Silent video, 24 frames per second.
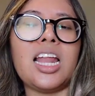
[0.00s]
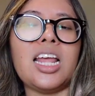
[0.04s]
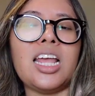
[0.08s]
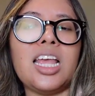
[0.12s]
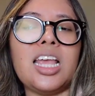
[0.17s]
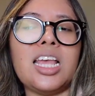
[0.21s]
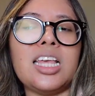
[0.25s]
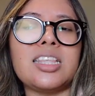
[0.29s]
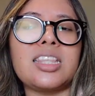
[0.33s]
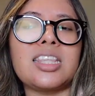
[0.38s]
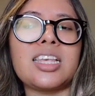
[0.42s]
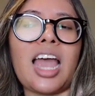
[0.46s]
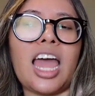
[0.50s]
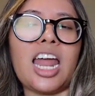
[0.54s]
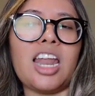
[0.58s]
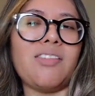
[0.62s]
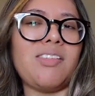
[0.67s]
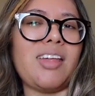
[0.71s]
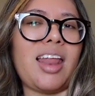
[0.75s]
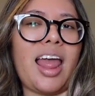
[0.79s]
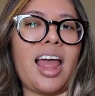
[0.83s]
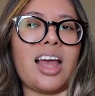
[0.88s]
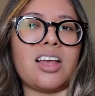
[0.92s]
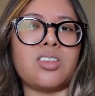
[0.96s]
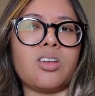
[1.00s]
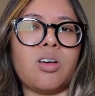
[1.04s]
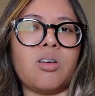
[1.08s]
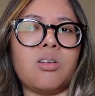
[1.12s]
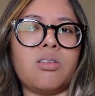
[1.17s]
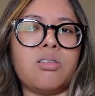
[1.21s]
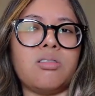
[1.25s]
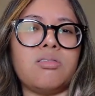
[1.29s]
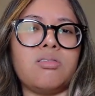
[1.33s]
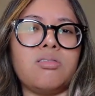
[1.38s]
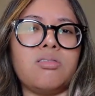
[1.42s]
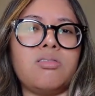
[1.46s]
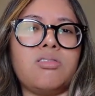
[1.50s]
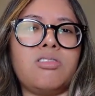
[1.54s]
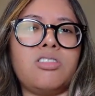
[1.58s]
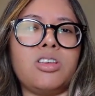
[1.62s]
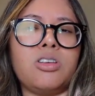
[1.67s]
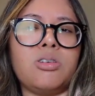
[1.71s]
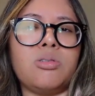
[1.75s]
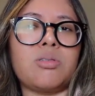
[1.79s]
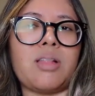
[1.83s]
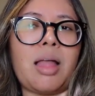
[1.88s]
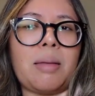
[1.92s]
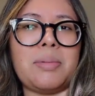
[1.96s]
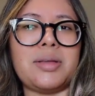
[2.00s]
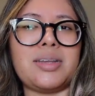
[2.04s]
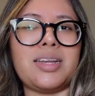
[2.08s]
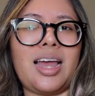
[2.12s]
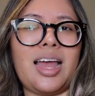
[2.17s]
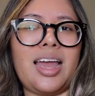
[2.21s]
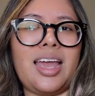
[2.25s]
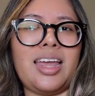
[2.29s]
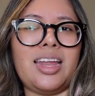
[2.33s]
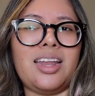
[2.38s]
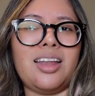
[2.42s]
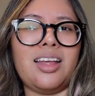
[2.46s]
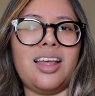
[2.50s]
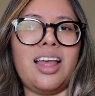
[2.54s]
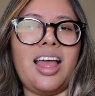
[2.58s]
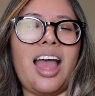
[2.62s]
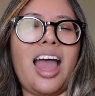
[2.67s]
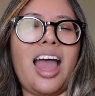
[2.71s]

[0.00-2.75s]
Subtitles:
he's kind of an asshole to Clementine.